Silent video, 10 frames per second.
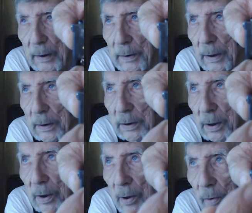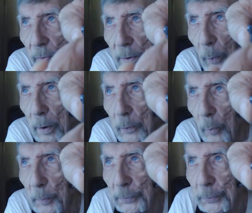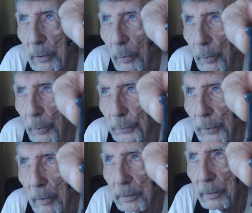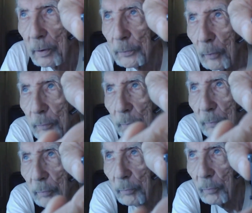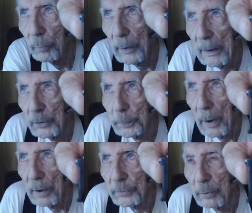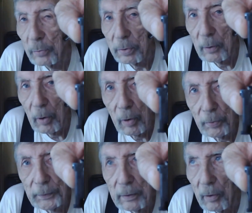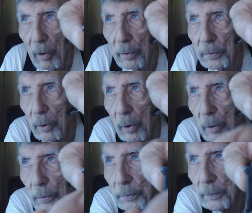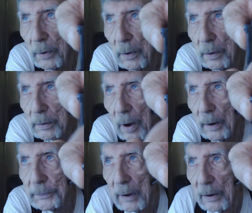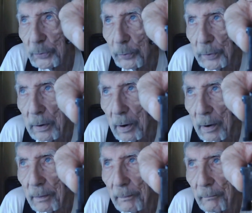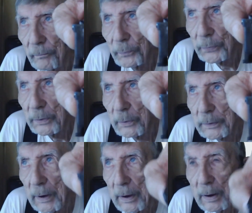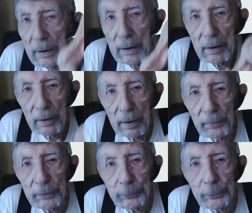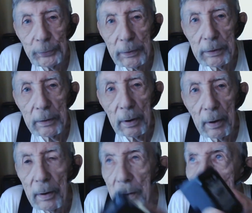ink, there are no missing holes. There are no blank spots. They're all there. All the contacts are there. Okay, and this is the